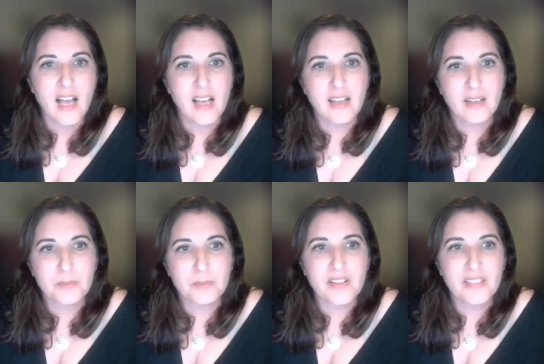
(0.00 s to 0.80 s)

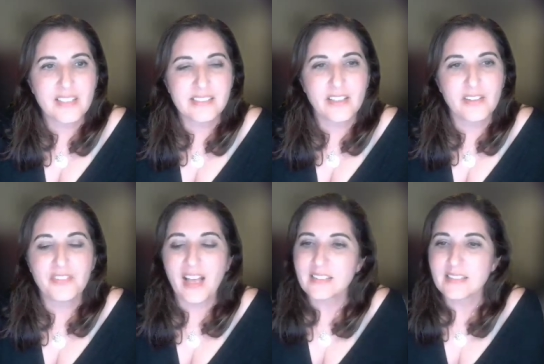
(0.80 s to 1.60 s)
the
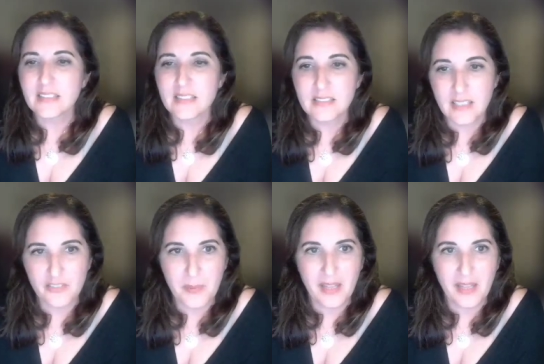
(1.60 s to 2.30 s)
steadfastness of